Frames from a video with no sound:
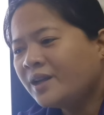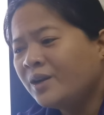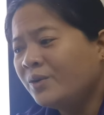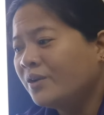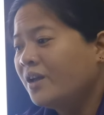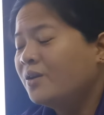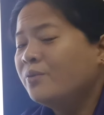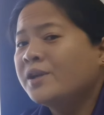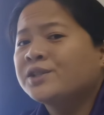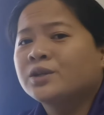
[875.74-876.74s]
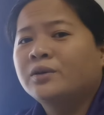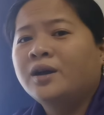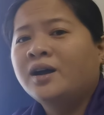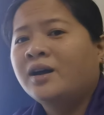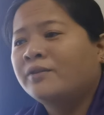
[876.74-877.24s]
look which
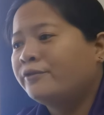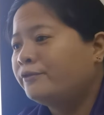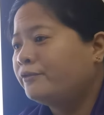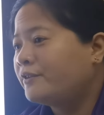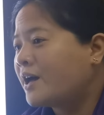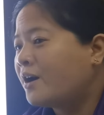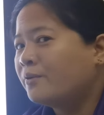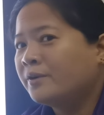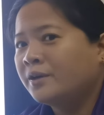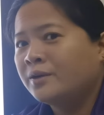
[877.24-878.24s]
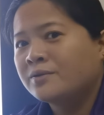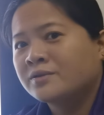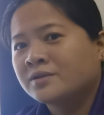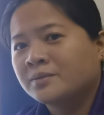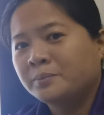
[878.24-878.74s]
flower
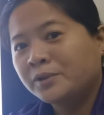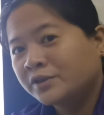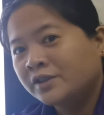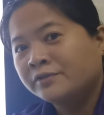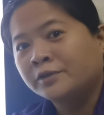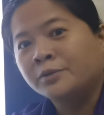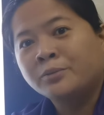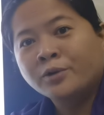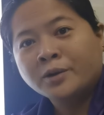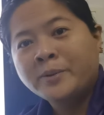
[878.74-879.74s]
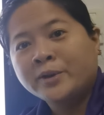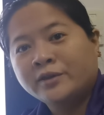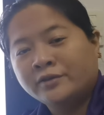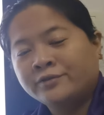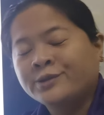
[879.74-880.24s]
looks beautiful, more
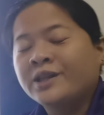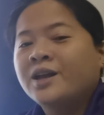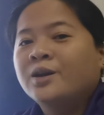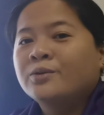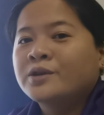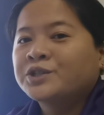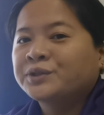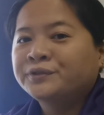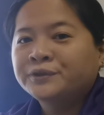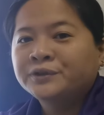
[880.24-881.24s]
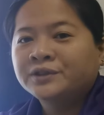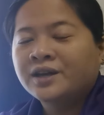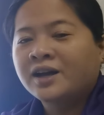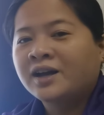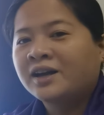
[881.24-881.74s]
beautiful, which fruit
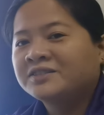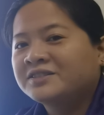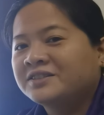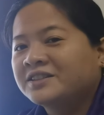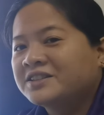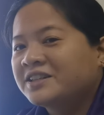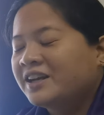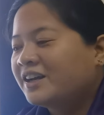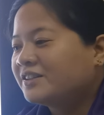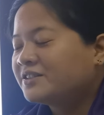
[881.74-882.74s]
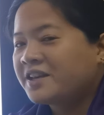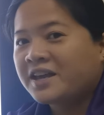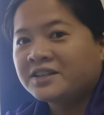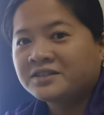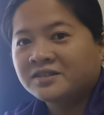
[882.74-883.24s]

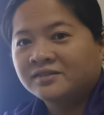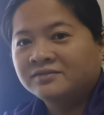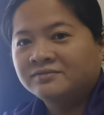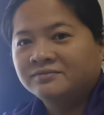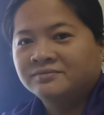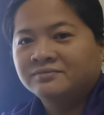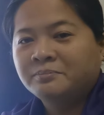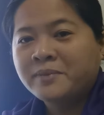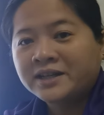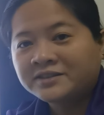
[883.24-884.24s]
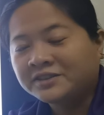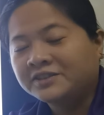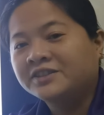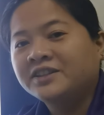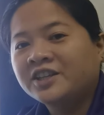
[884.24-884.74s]
tastes better
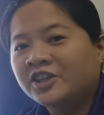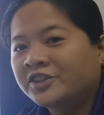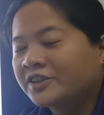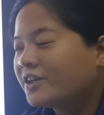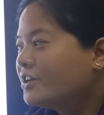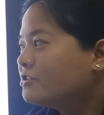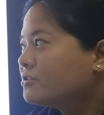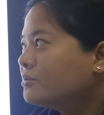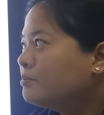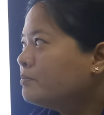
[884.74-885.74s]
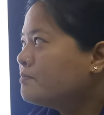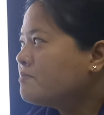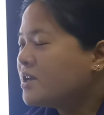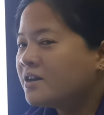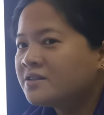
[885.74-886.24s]
than the other. So
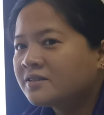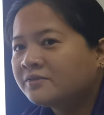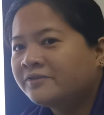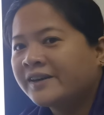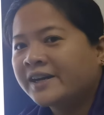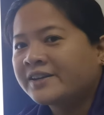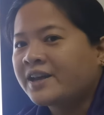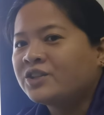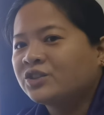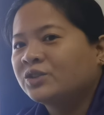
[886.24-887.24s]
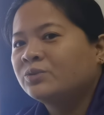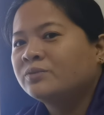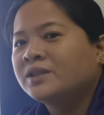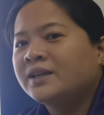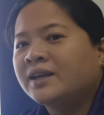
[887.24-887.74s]
because of
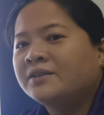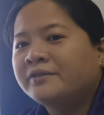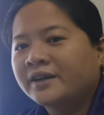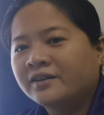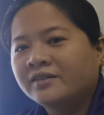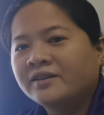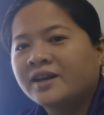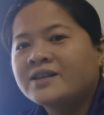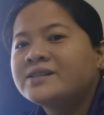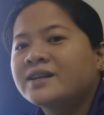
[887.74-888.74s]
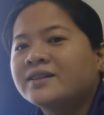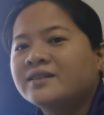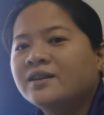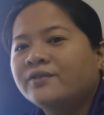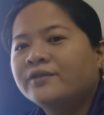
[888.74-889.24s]
variation, we can recognize
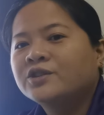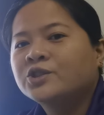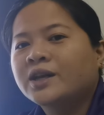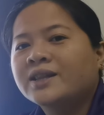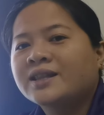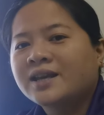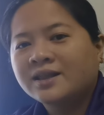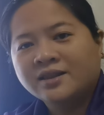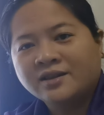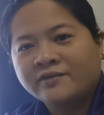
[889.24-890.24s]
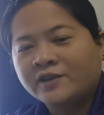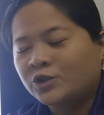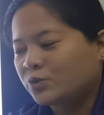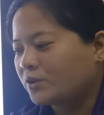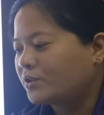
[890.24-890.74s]
and differentiate
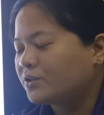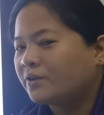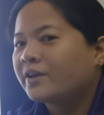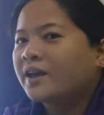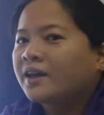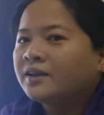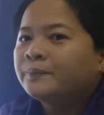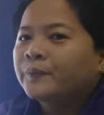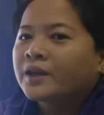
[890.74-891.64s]
individuals, okay?